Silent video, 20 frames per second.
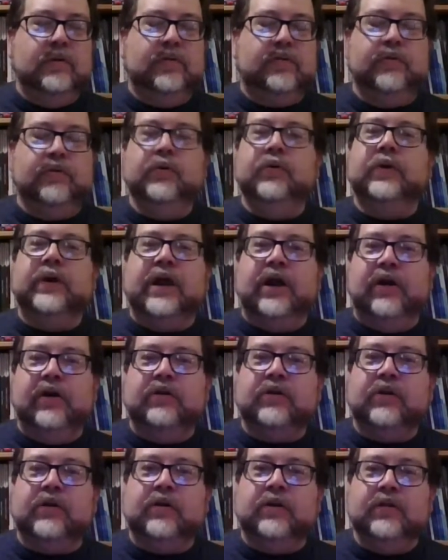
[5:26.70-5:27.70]
through her
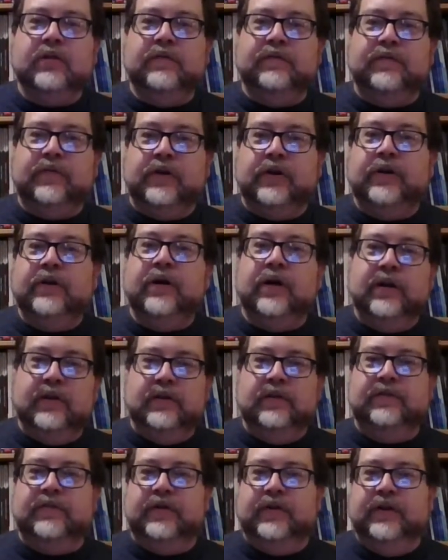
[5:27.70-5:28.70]
character Laverne on
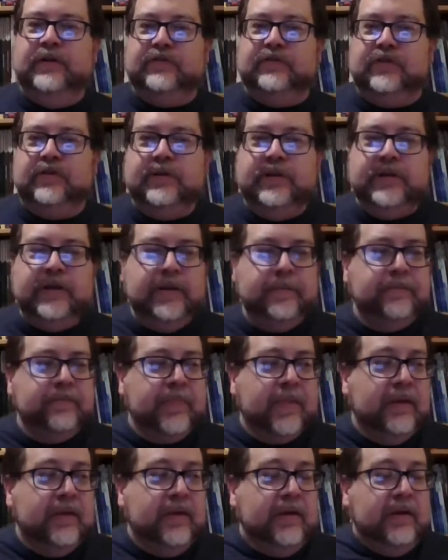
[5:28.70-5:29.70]
Laverne and Shirley.
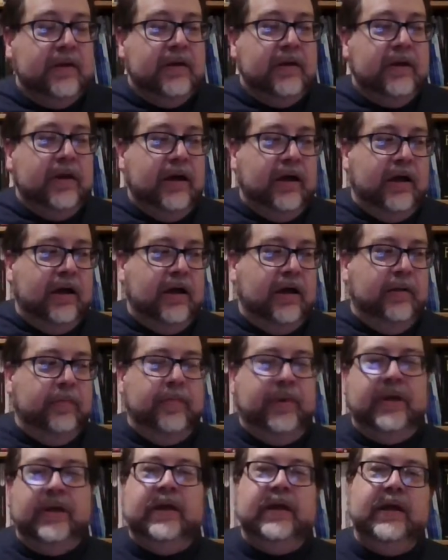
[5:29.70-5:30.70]

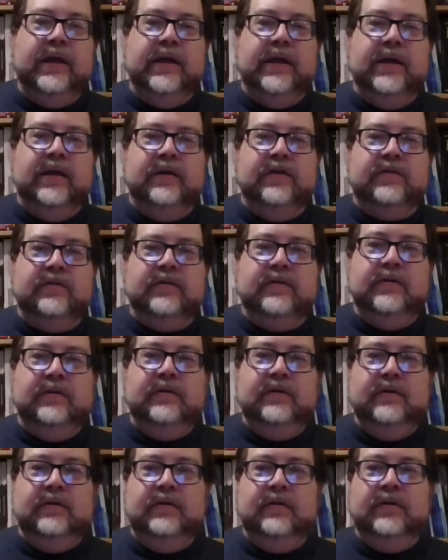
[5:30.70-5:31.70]
And
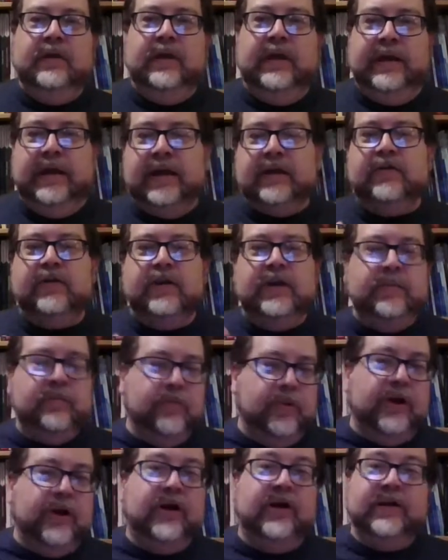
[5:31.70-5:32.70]
an egg cream,
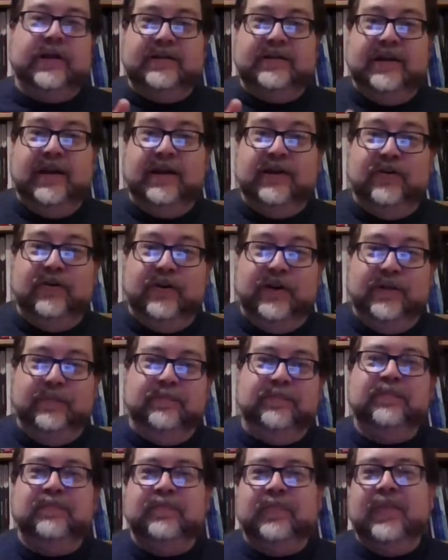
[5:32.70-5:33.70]
well, I'll get to egg
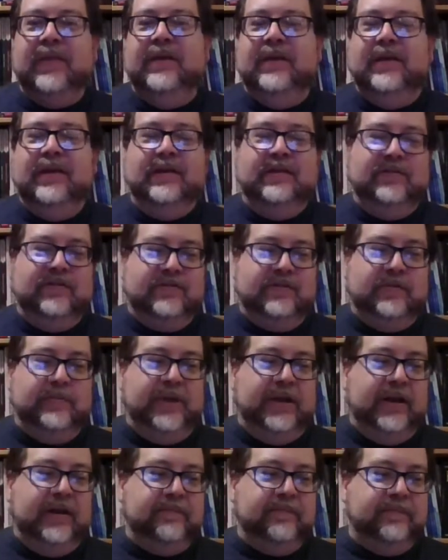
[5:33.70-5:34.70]
cream in just a
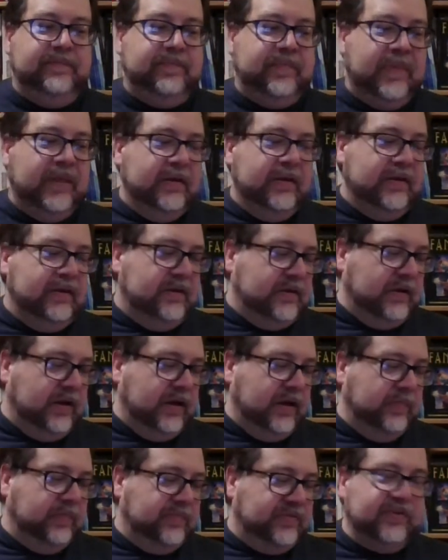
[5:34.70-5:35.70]
minute.
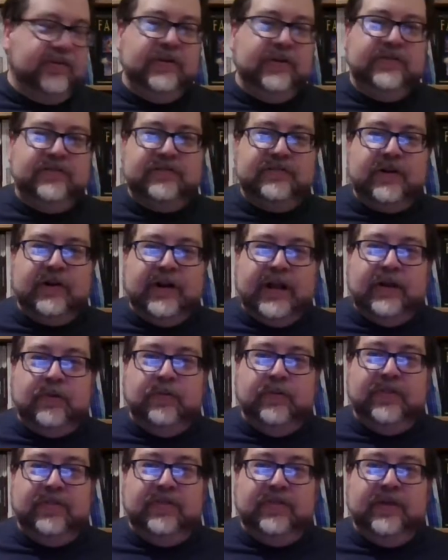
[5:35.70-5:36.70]
So let's start out
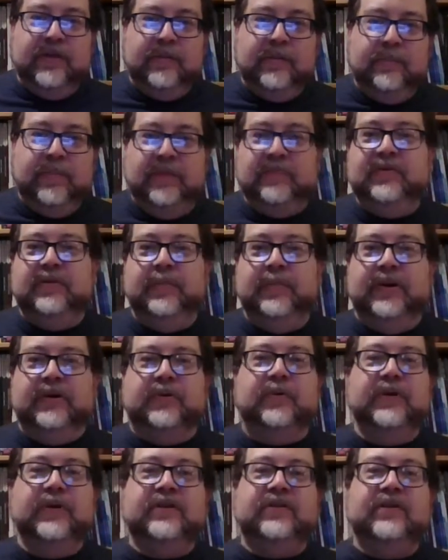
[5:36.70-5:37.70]
with Pepsi Milk,
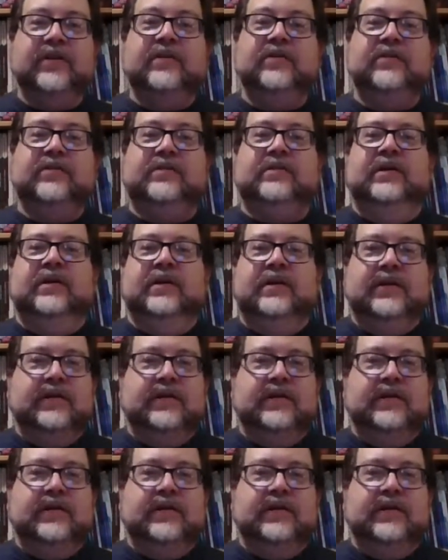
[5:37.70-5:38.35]
which is